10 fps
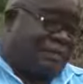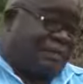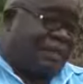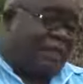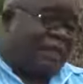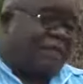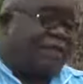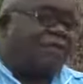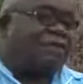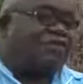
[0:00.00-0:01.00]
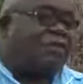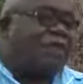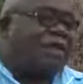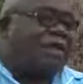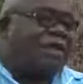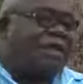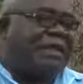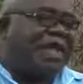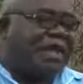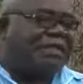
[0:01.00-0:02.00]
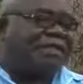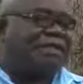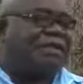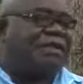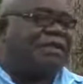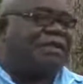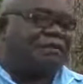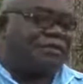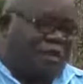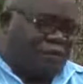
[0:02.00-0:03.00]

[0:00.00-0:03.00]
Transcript: Restoring legacy of ZANU-PF,